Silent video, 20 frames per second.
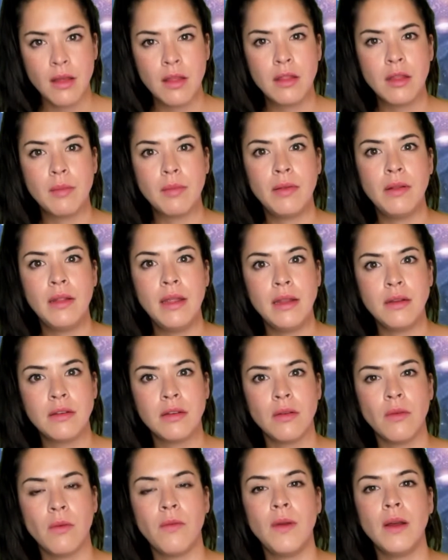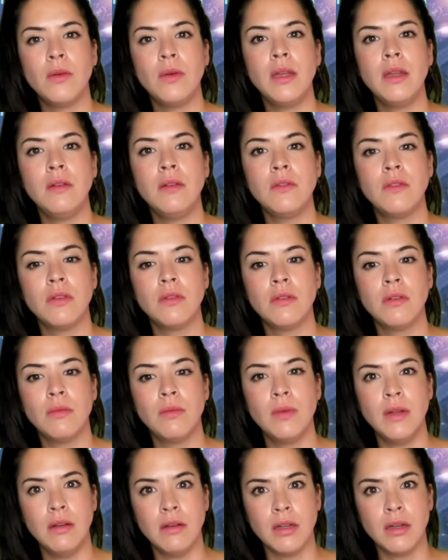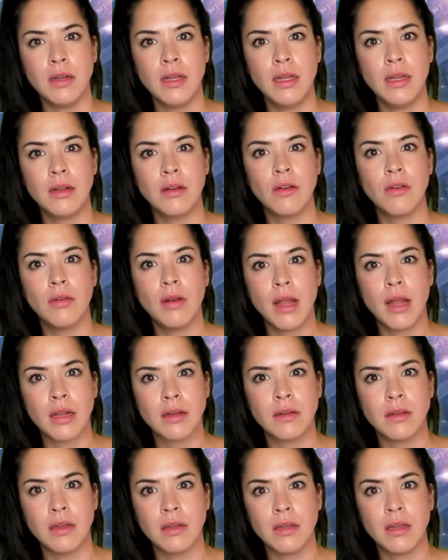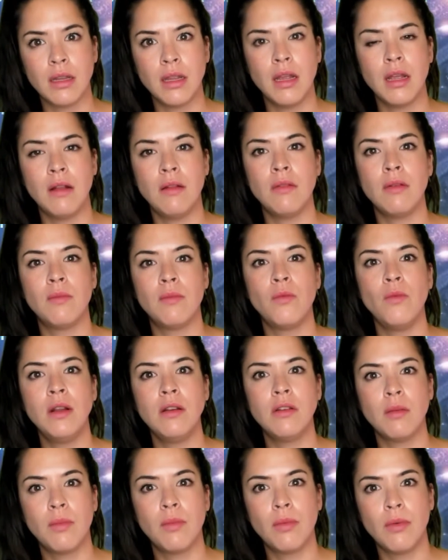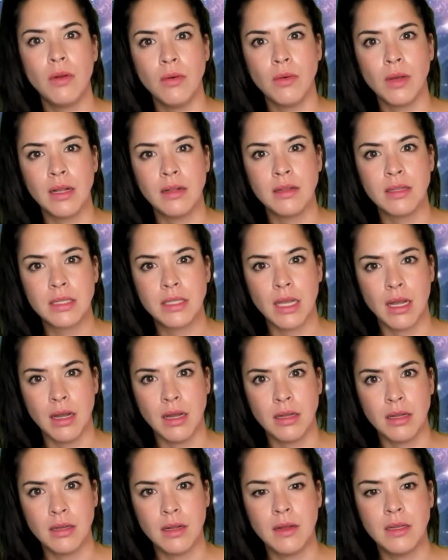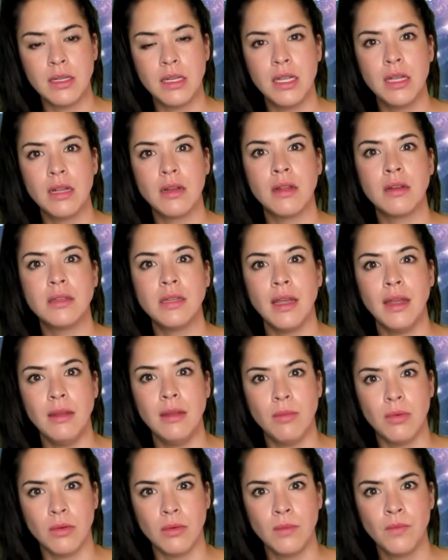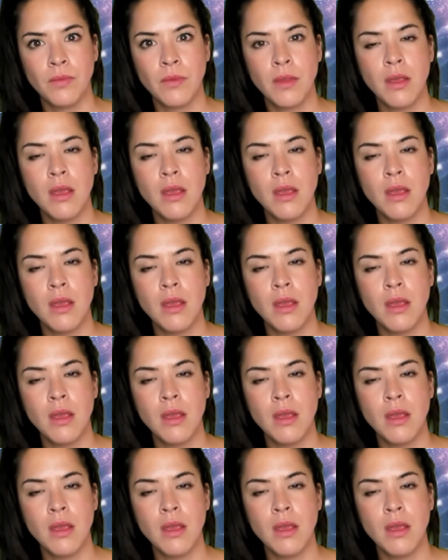The planter fell into the window and cracked it, and the window broke inside and hit a table.